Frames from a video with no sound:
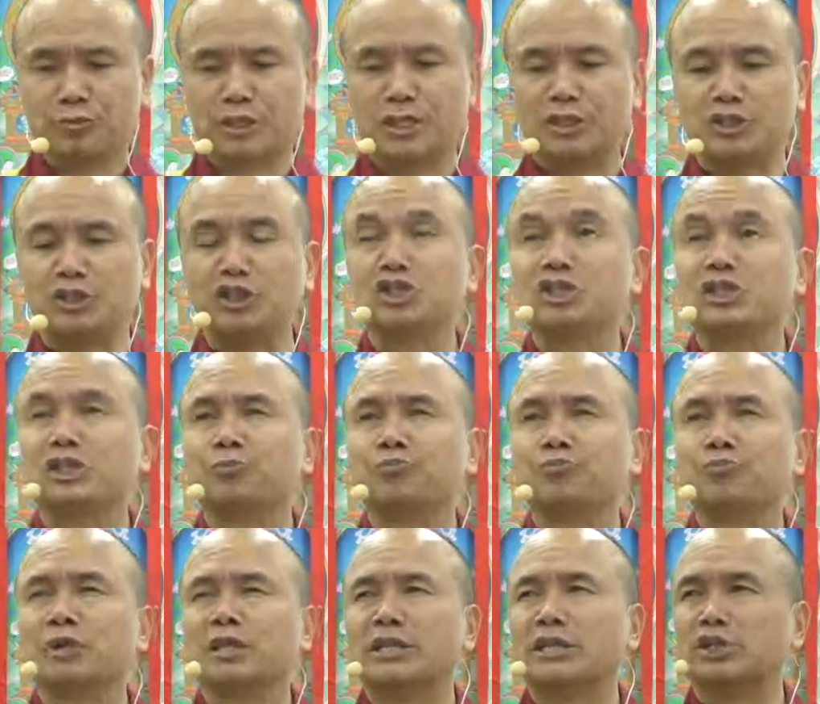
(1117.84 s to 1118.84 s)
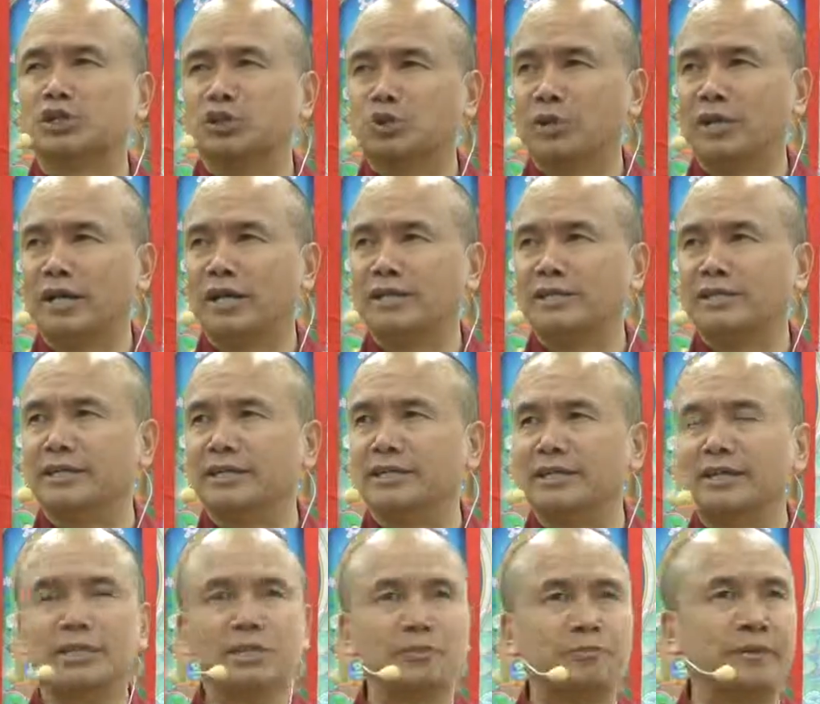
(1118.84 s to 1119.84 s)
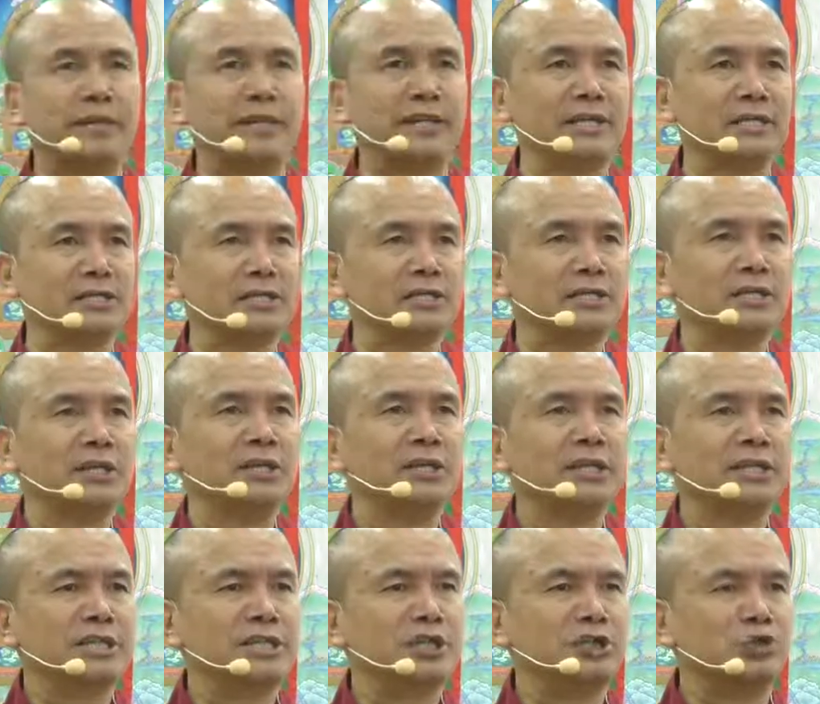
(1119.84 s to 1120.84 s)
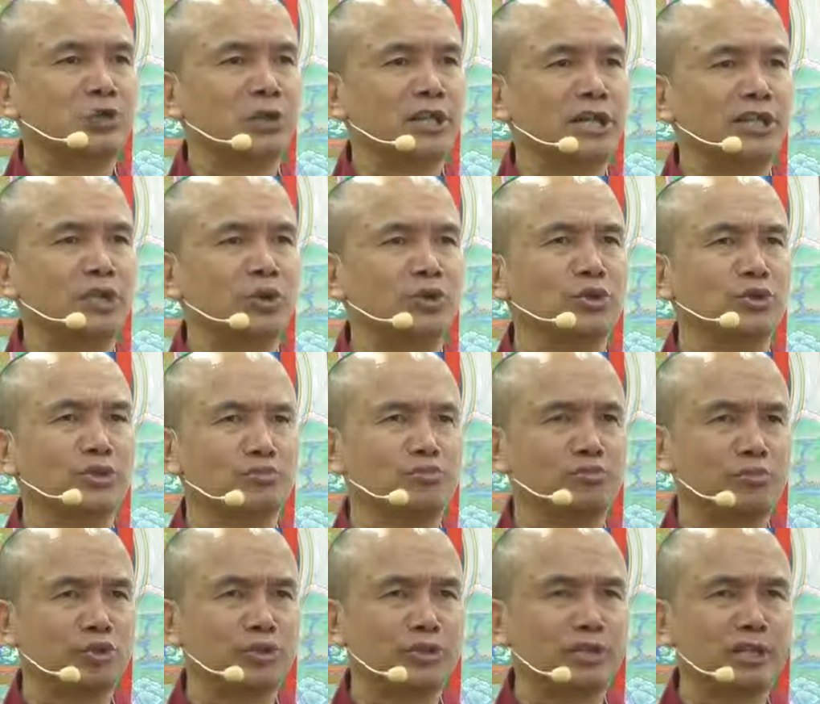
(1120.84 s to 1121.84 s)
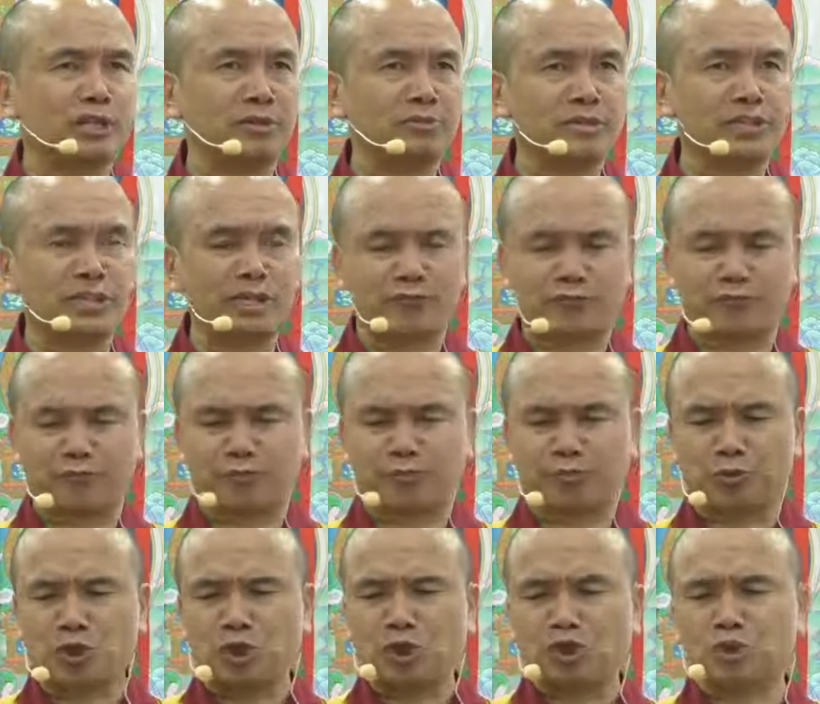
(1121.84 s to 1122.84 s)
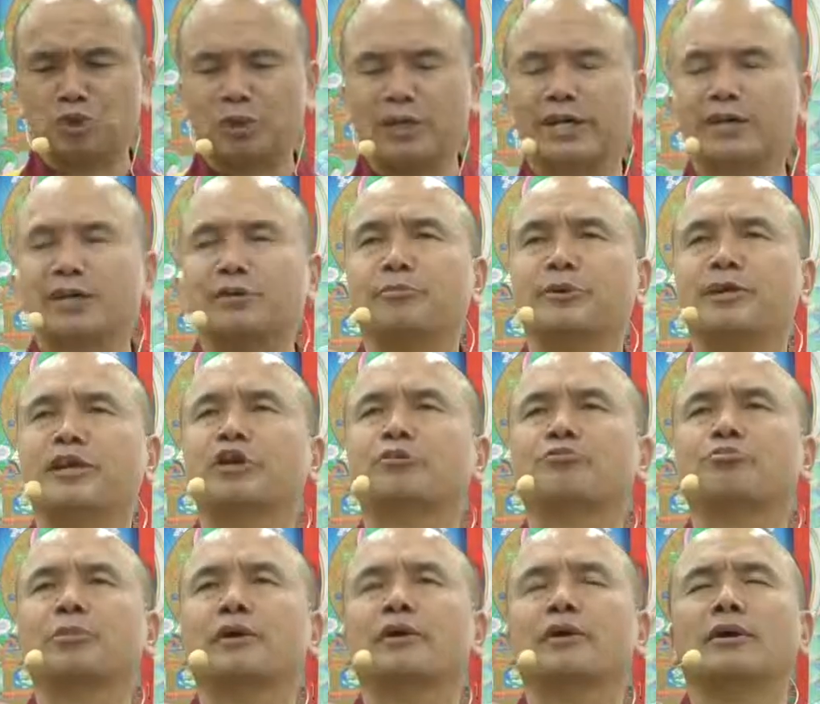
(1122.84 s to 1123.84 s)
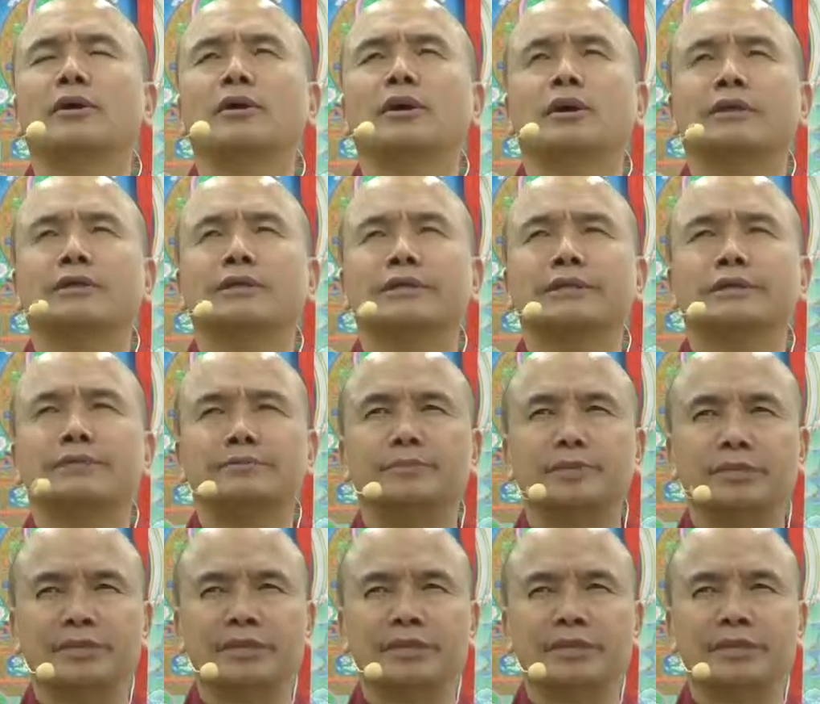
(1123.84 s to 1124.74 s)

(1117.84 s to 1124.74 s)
The teacher, the Sugata. He experienced this Sugatahood within himself. Sugata meaning the